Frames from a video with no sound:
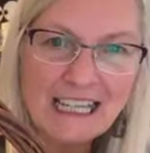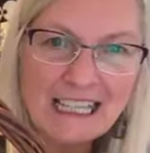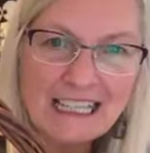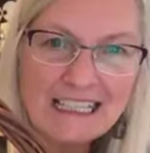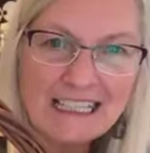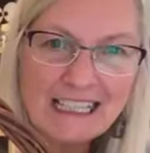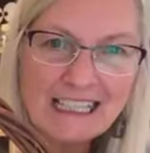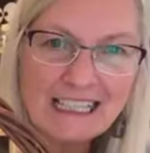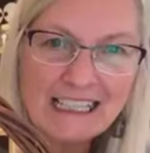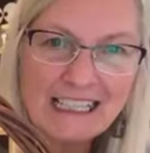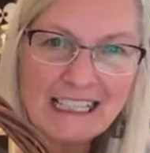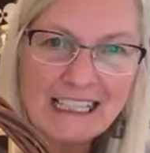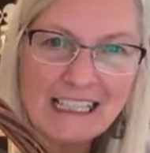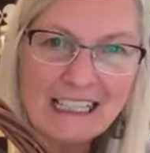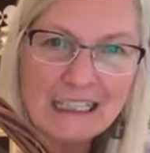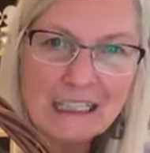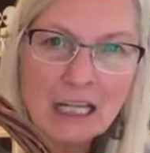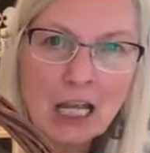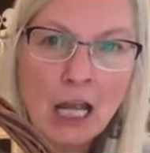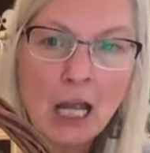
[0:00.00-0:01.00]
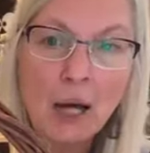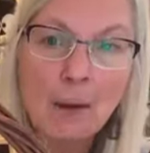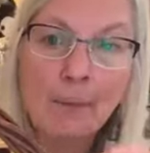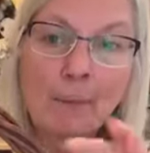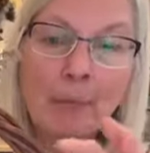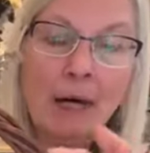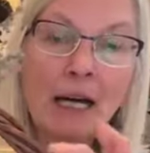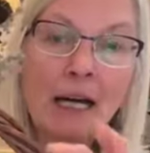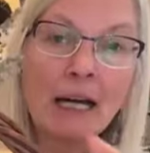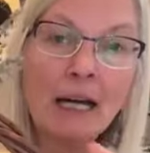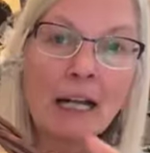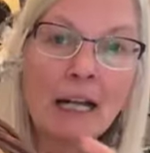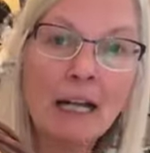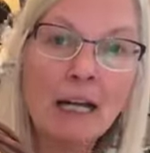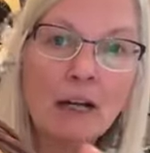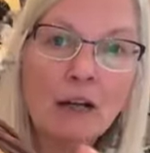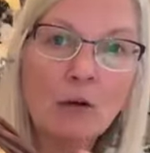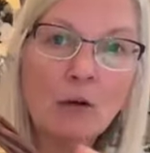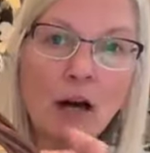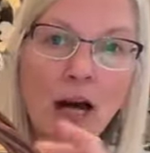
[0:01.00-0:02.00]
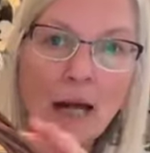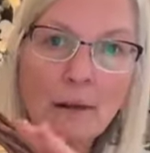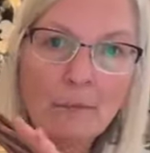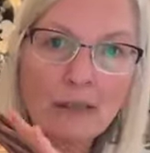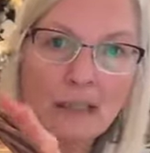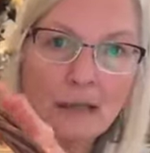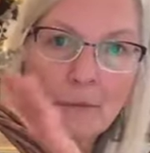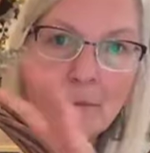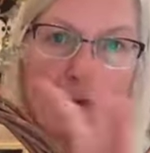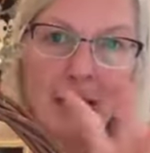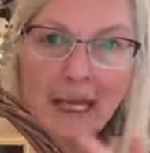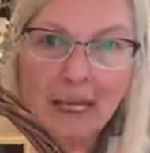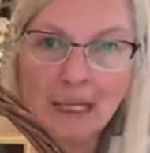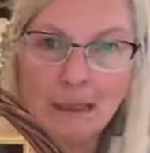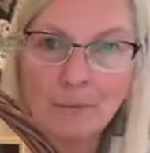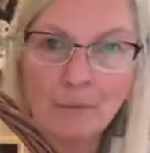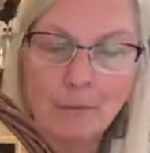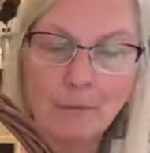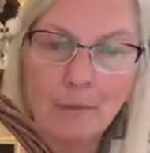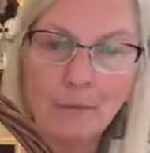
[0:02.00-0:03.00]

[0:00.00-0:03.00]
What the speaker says: Hey, Diane. But I'm going to make